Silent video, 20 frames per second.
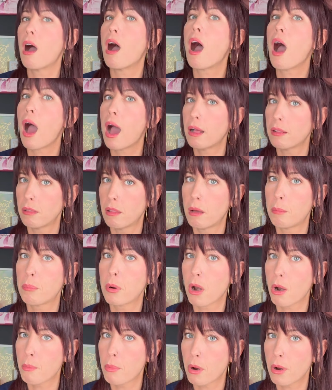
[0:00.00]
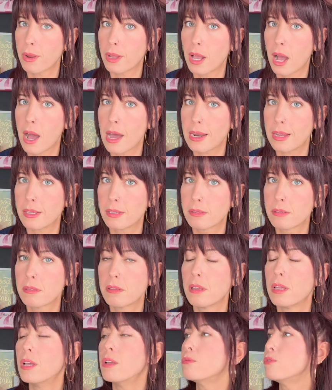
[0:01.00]
I love Burberry Goddess.
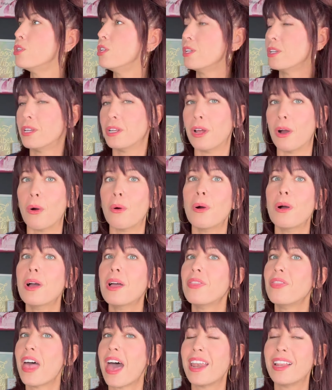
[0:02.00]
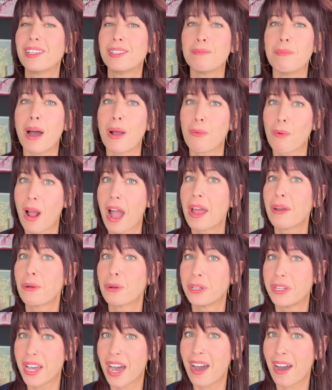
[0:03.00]
That is my ride or
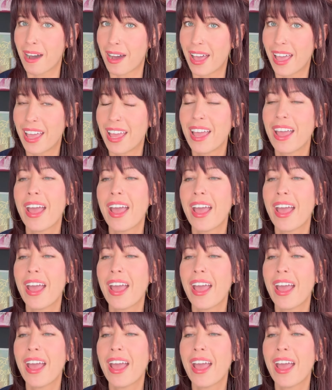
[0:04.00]
die.